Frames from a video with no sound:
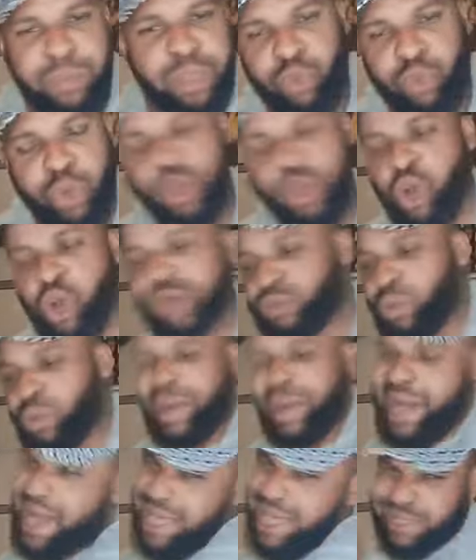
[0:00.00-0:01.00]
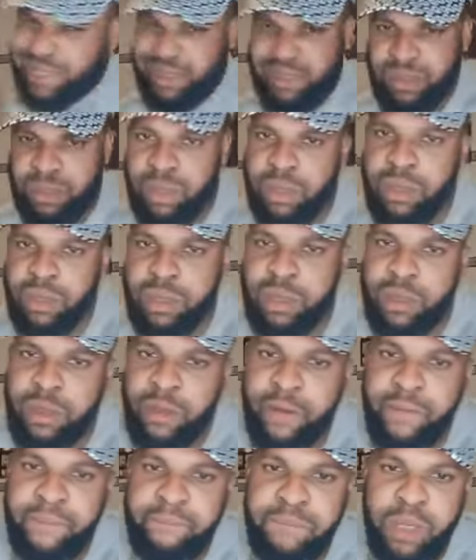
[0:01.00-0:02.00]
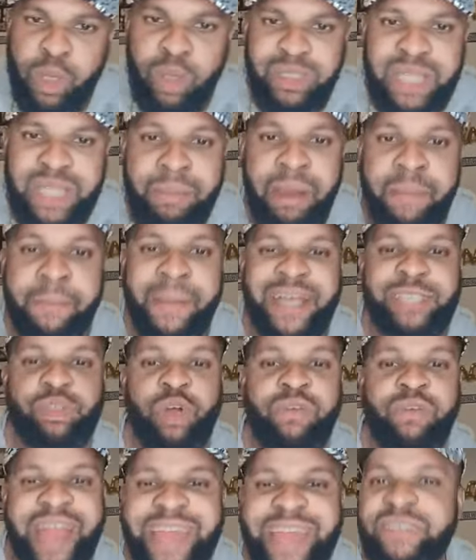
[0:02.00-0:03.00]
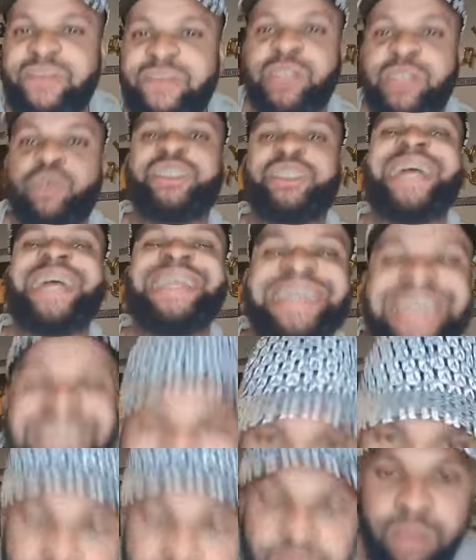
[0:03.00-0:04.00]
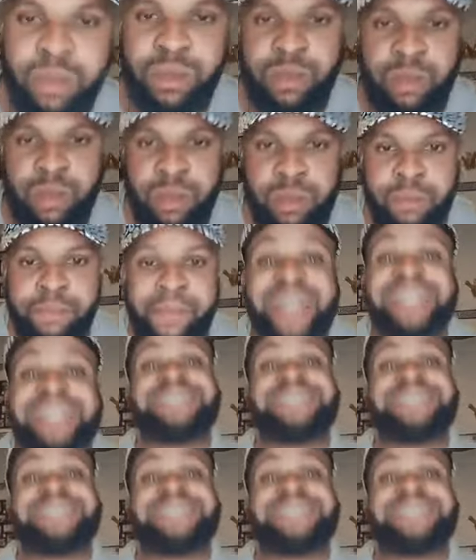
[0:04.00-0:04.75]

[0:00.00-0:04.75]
but the way will come to pass. Because I'm a master, my ain't no setting here. My